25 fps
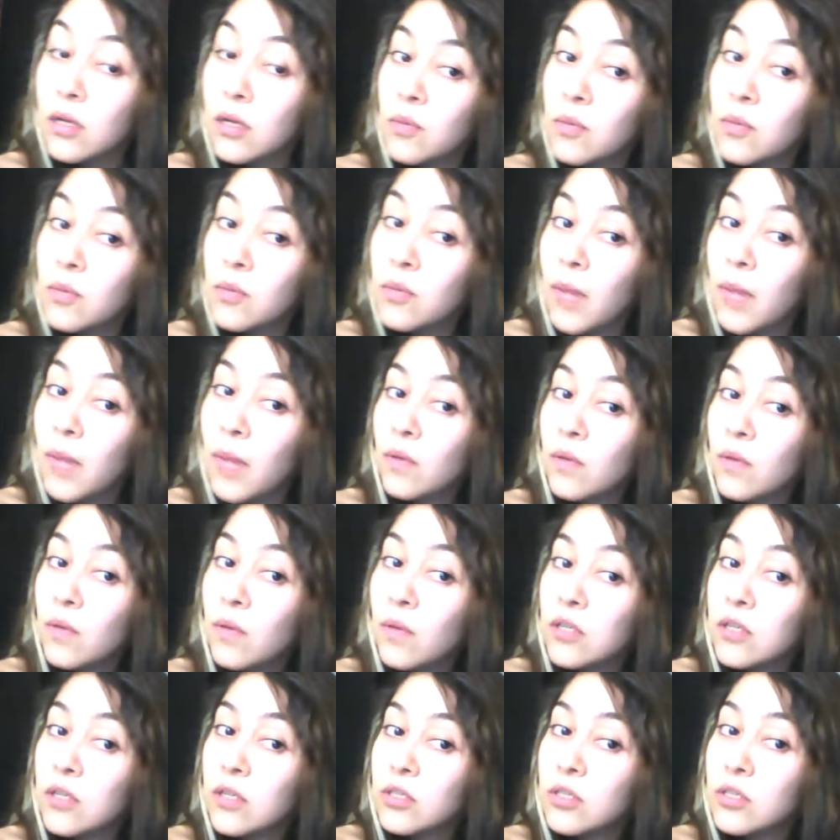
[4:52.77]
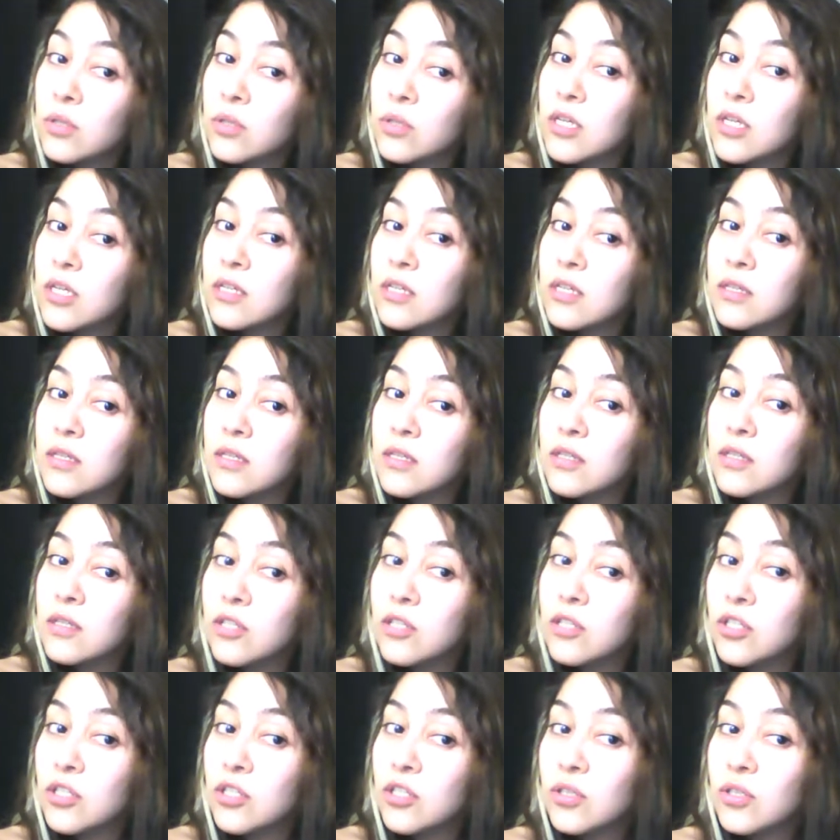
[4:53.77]
you might want to do this
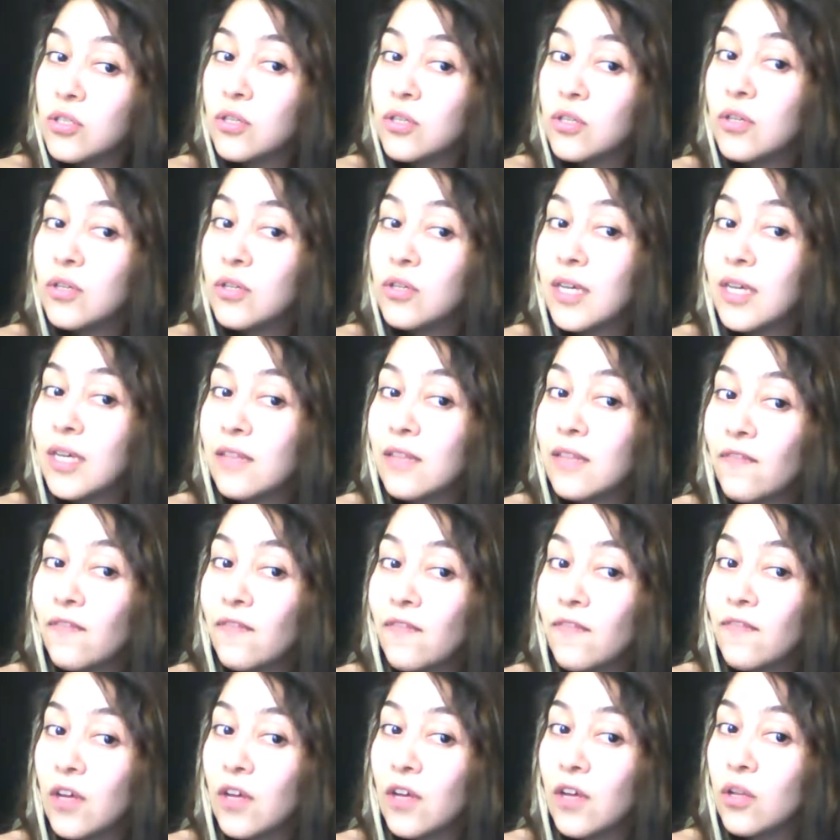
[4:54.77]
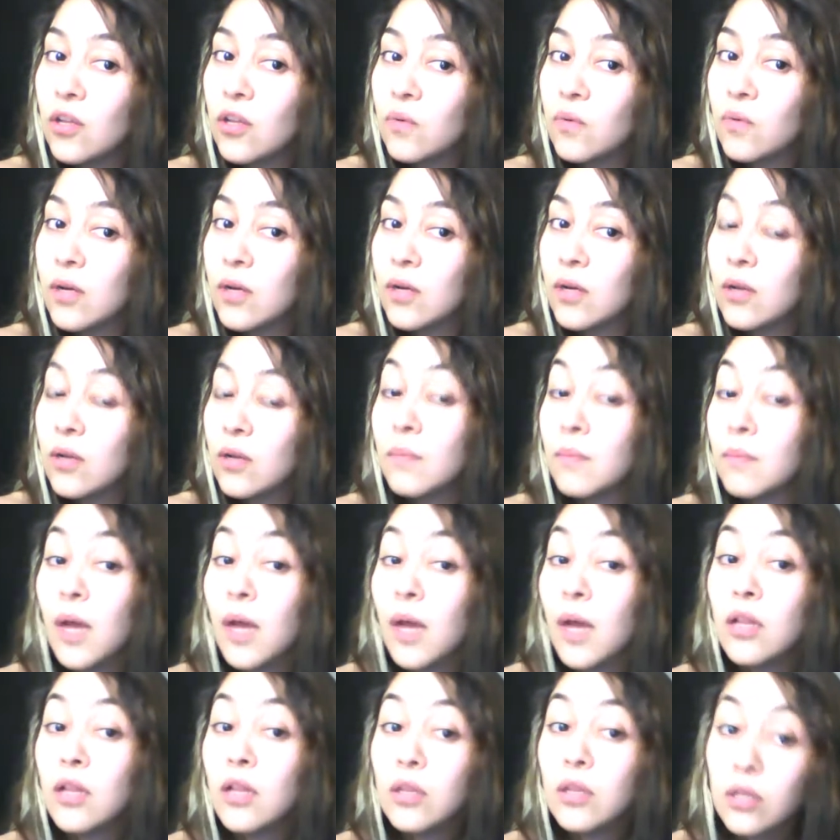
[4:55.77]
just so you get the feel of what it
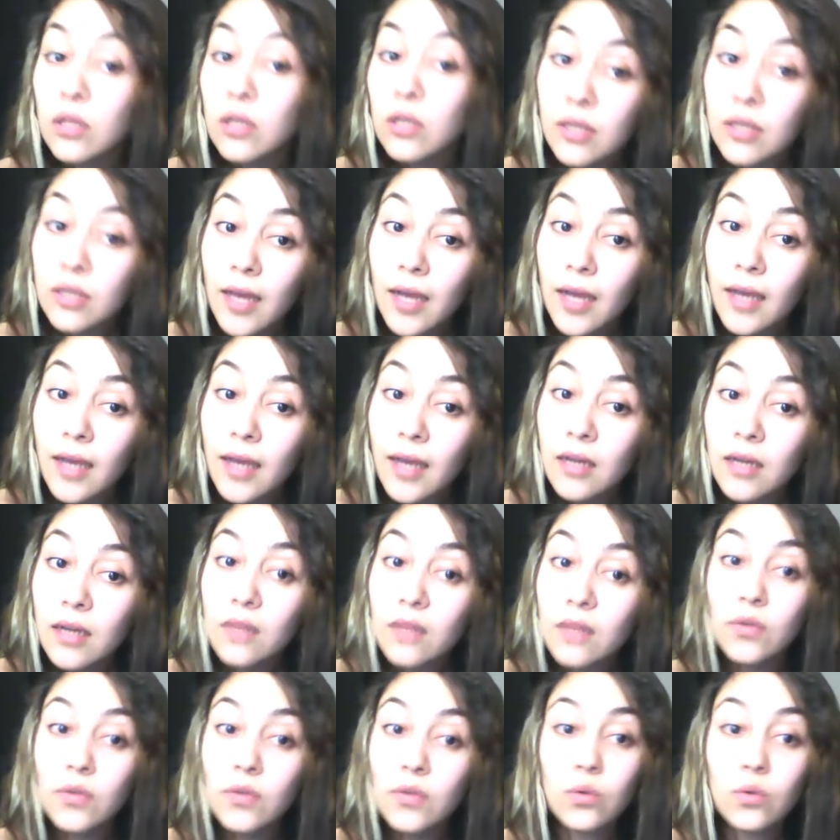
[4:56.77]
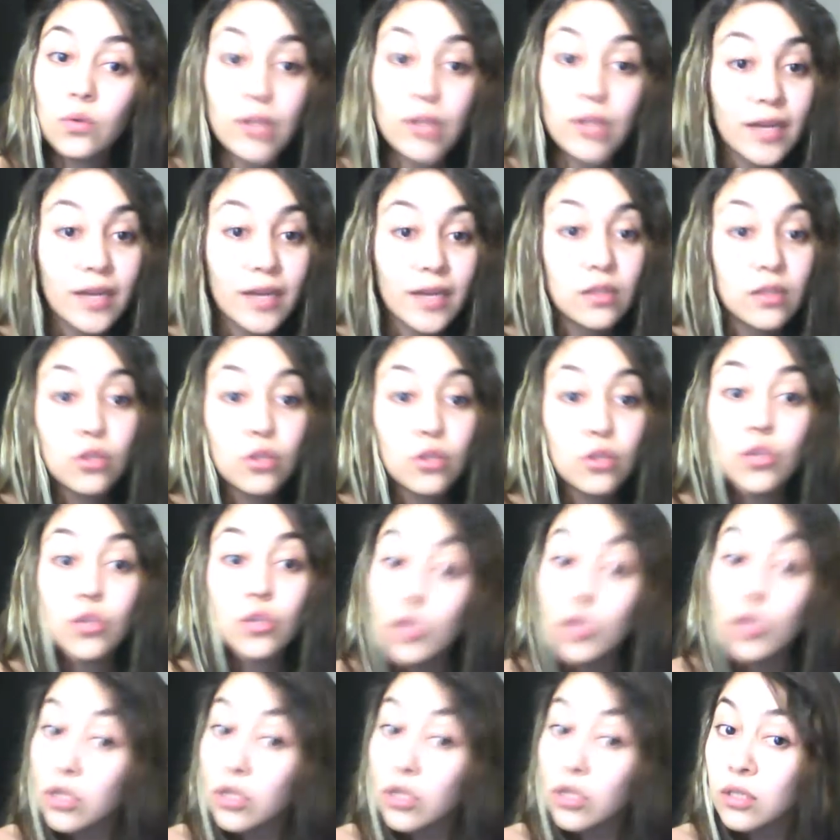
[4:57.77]
might look like, and if you like the
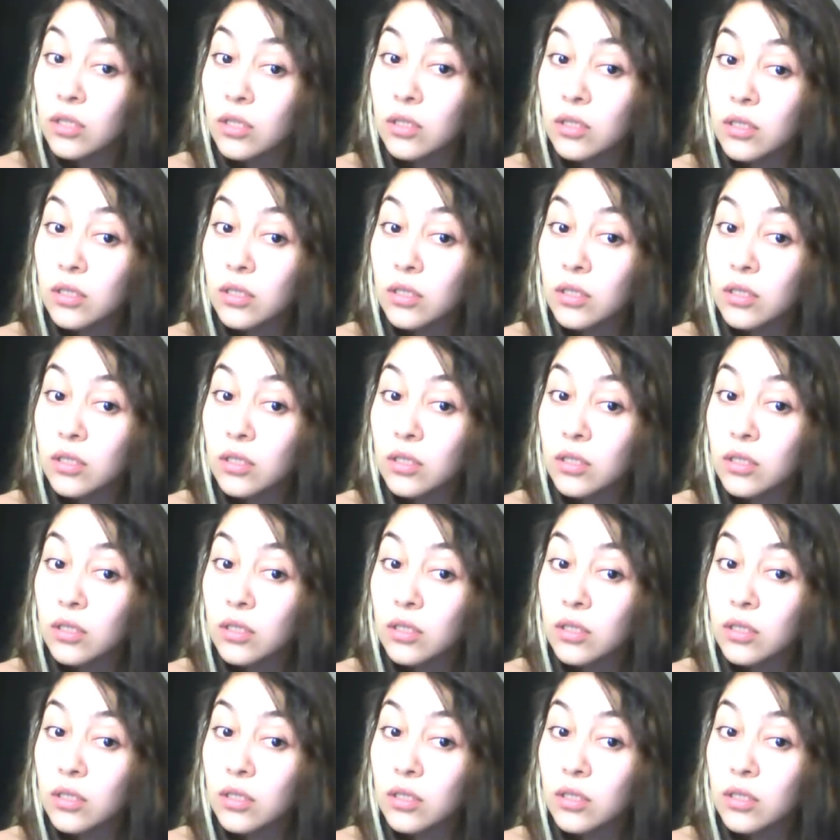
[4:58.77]
look,